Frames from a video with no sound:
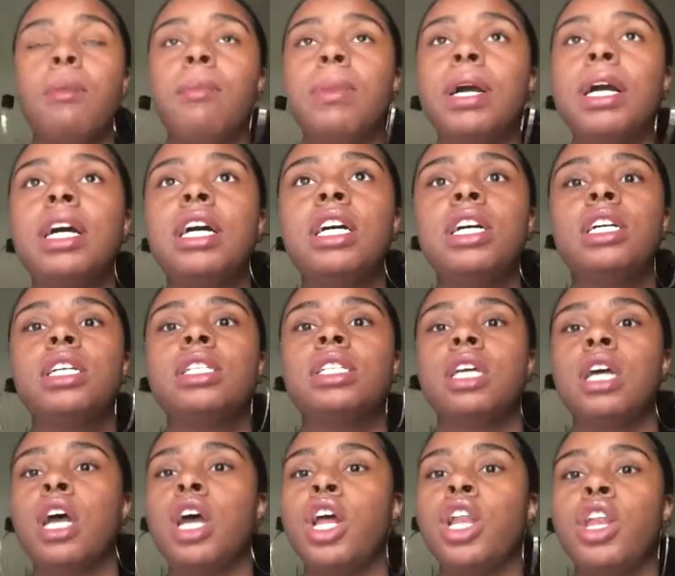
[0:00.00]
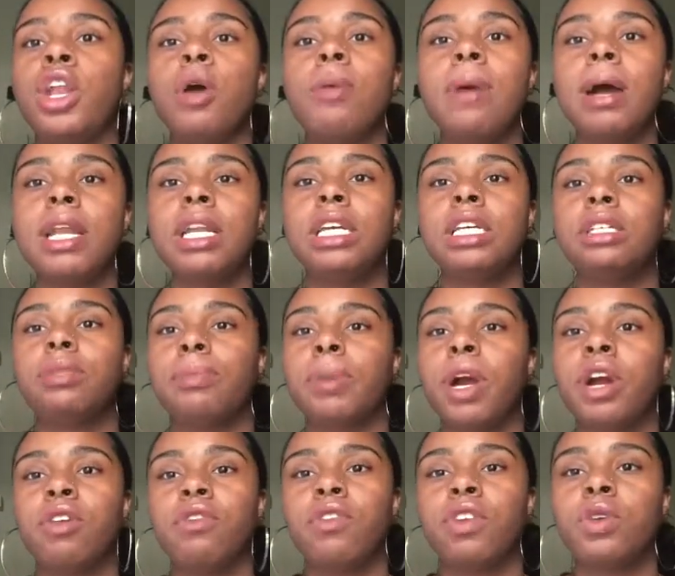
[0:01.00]
because nobody is
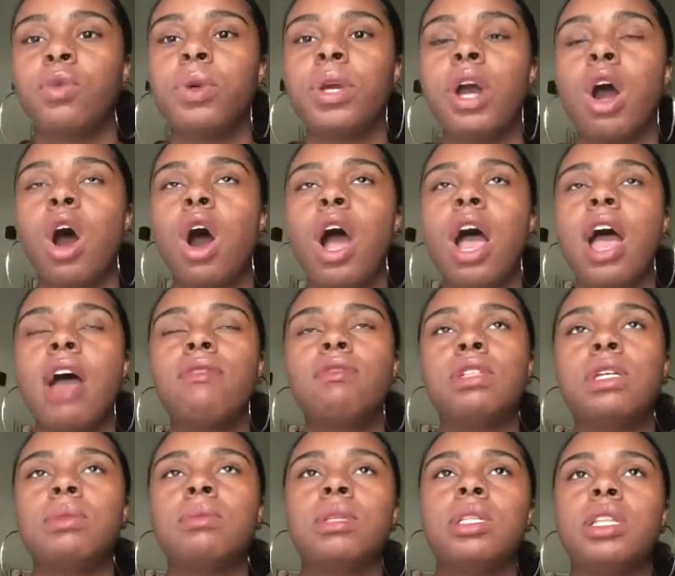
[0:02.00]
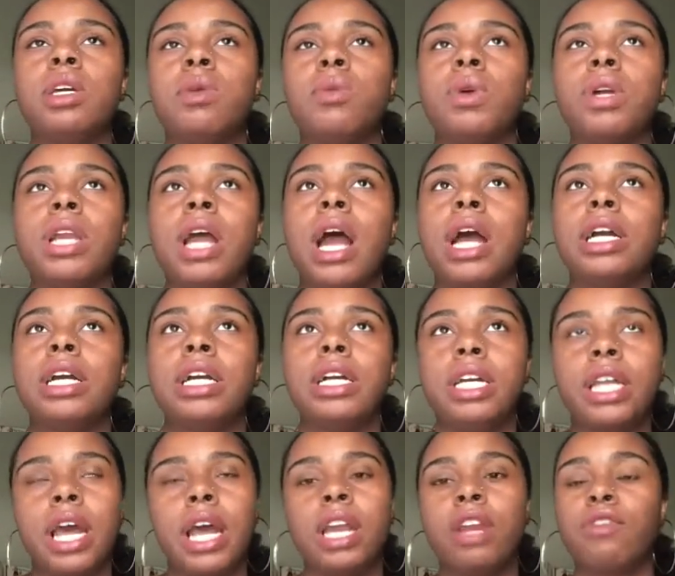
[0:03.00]
perfect. We all have something that we're not
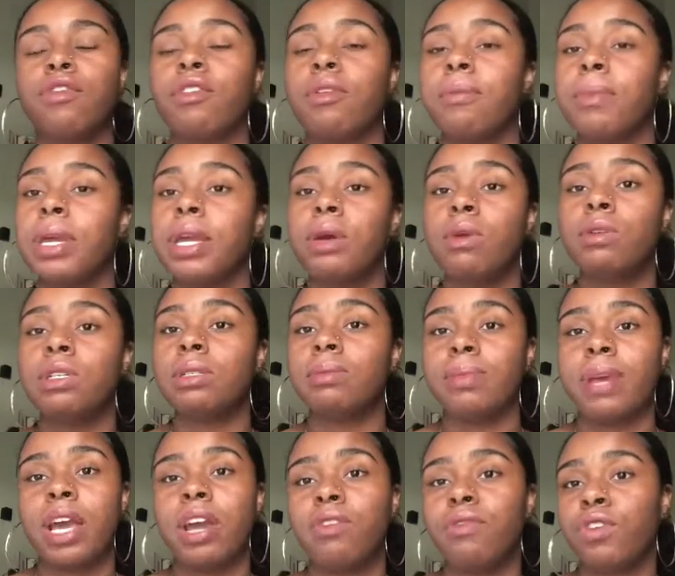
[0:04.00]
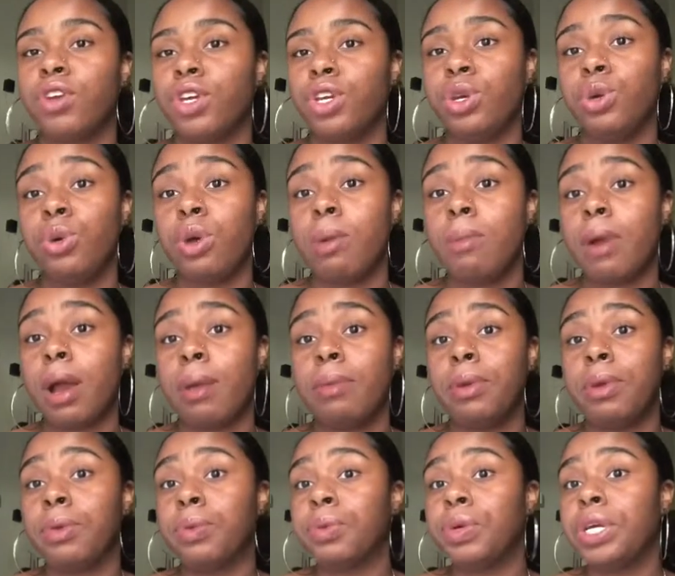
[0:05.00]
good at. And for me, it was math. For you, it might
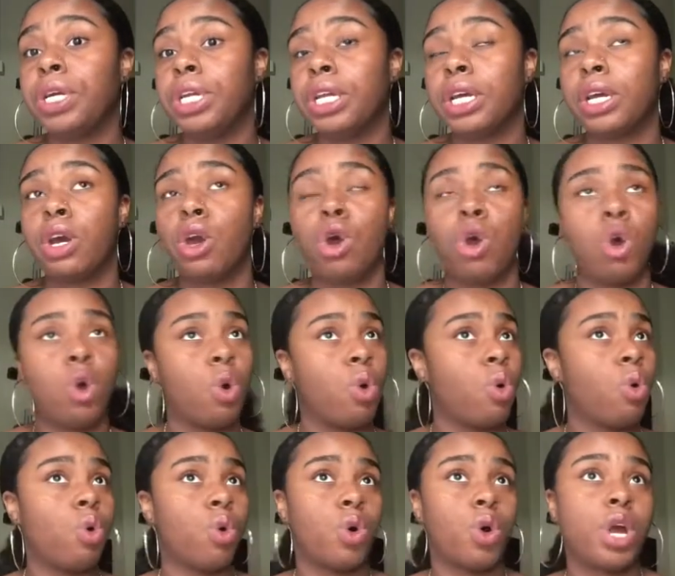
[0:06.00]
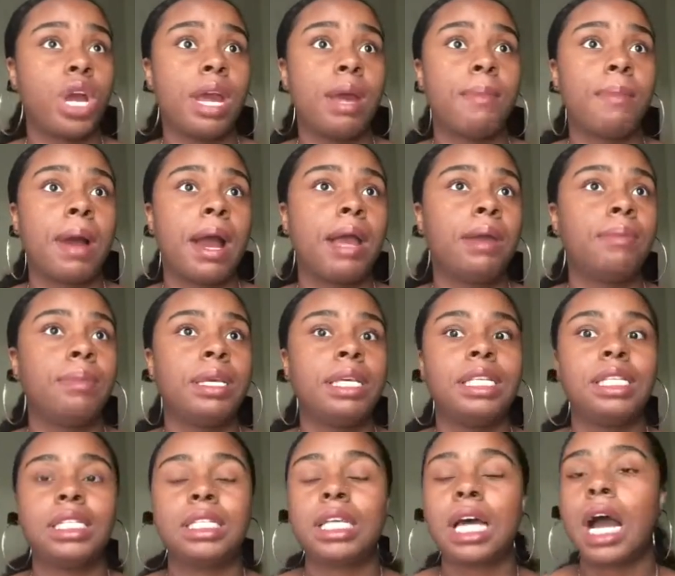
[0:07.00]
be reading, or it might be
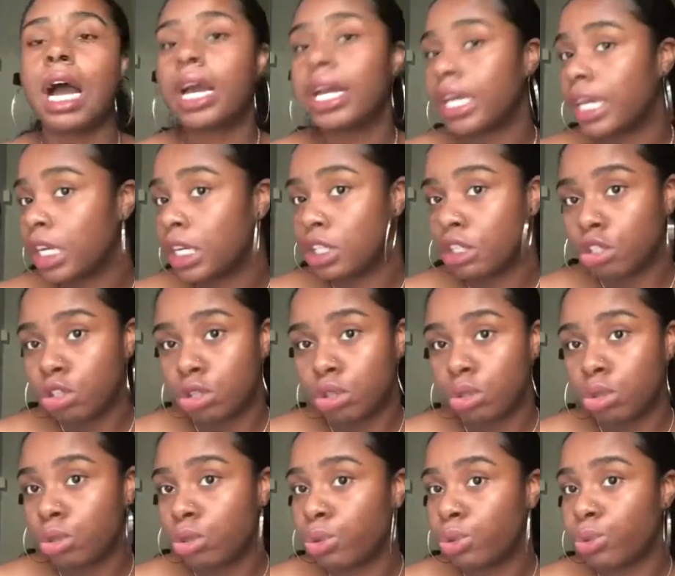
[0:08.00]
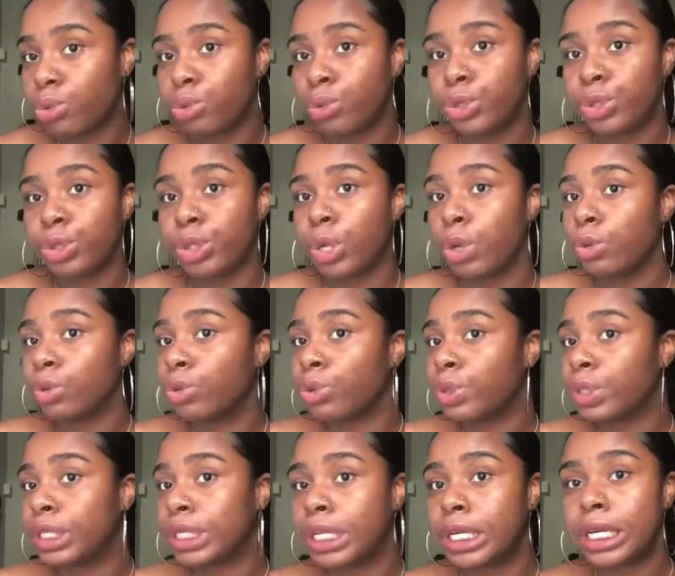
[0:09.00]
science, social
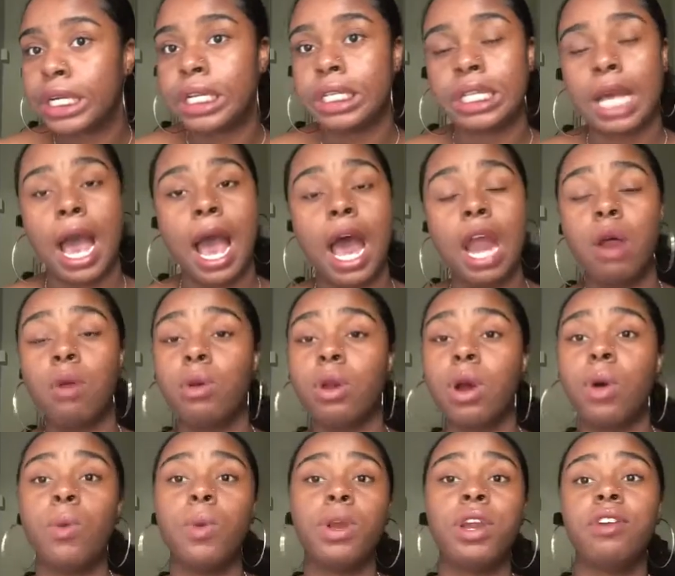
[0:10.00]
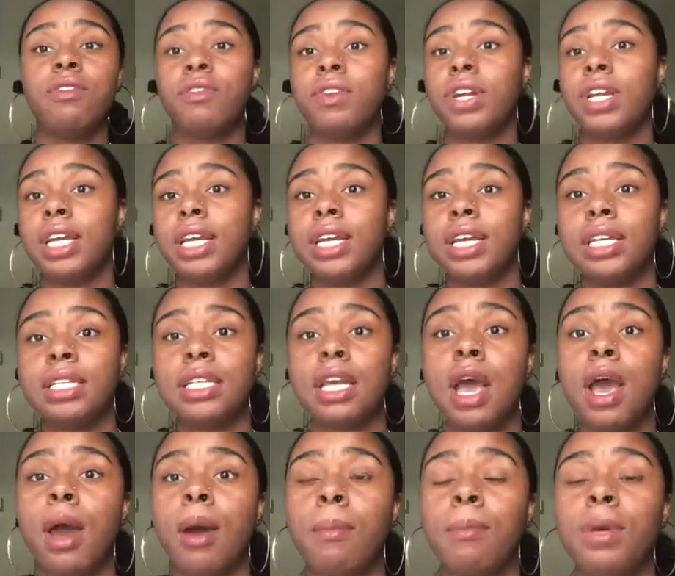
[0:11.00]
studies. I don't know, whatever it is.
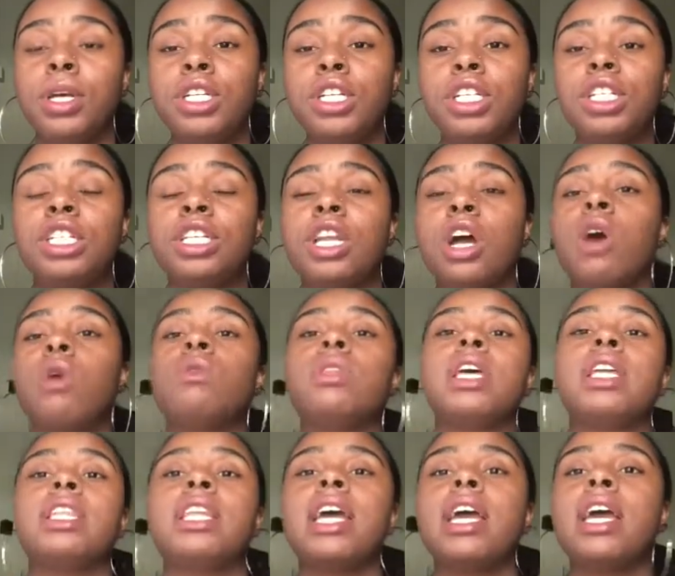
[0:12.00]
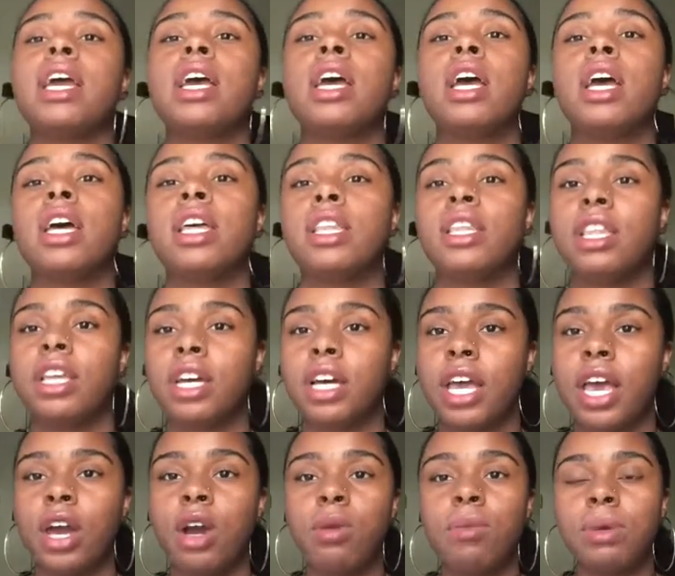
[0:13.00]
But just know that the
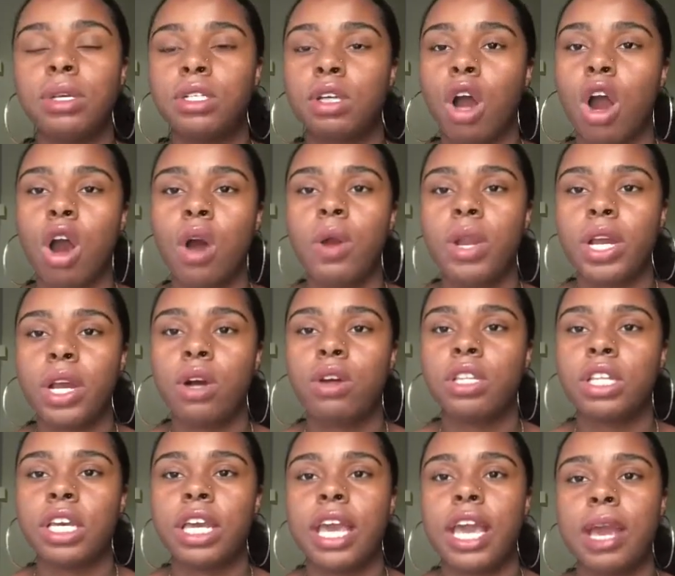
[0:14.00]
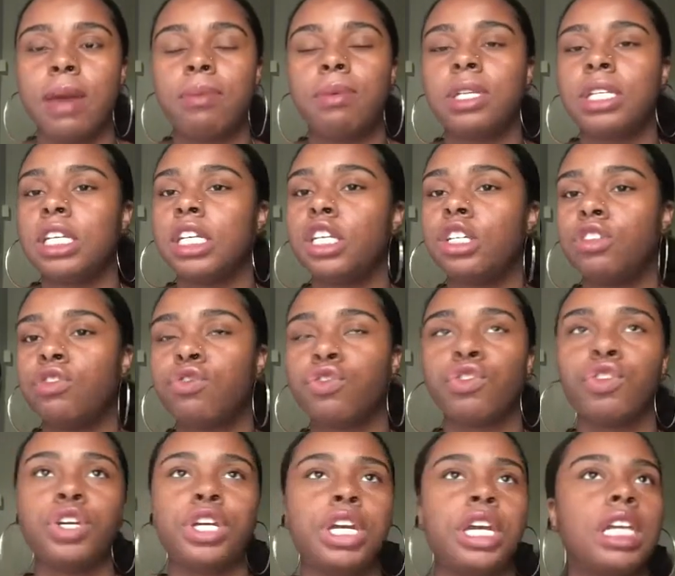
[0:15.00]
help is already on the campus. It's
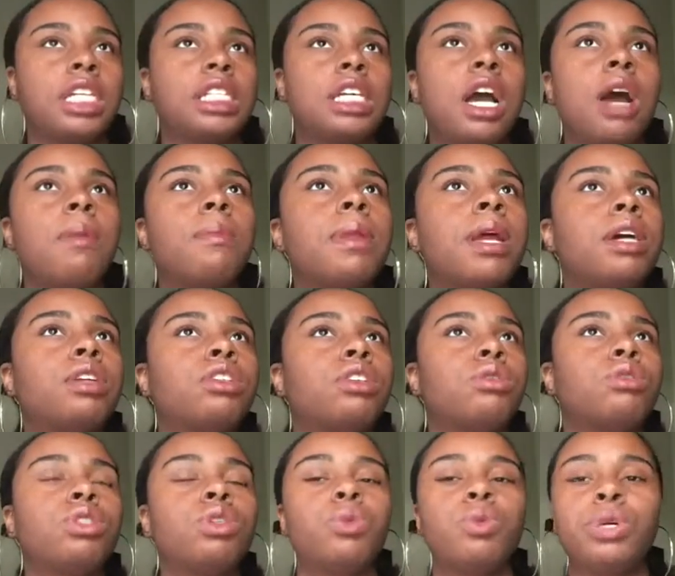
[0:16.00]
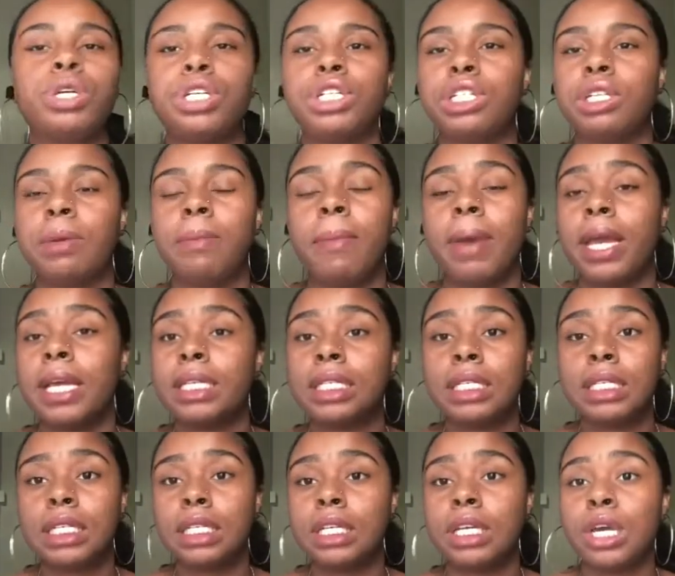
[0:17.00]
free. It's coming out your tuition,
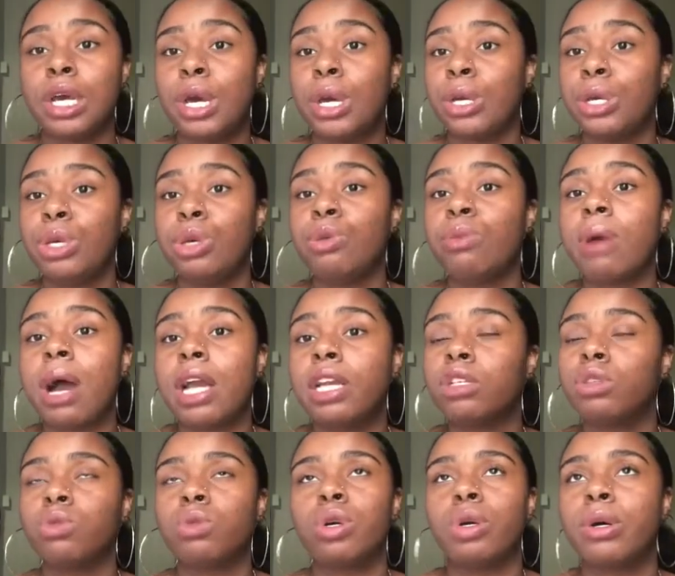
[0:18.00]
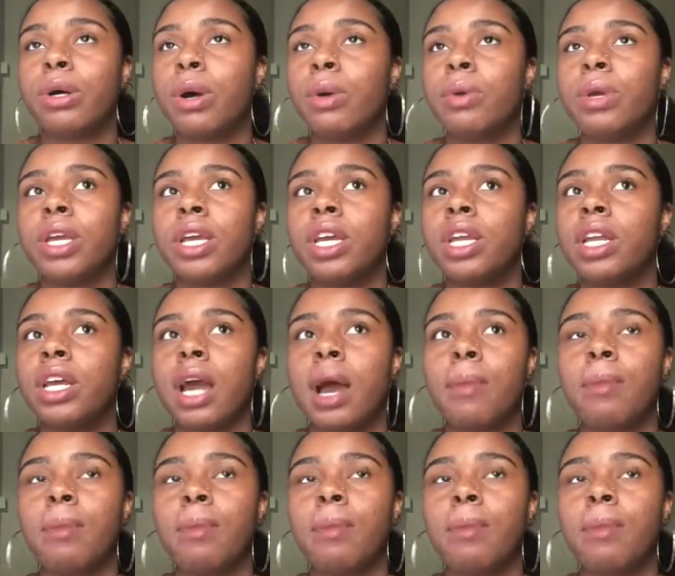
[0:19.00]
basically. You might as well go get it.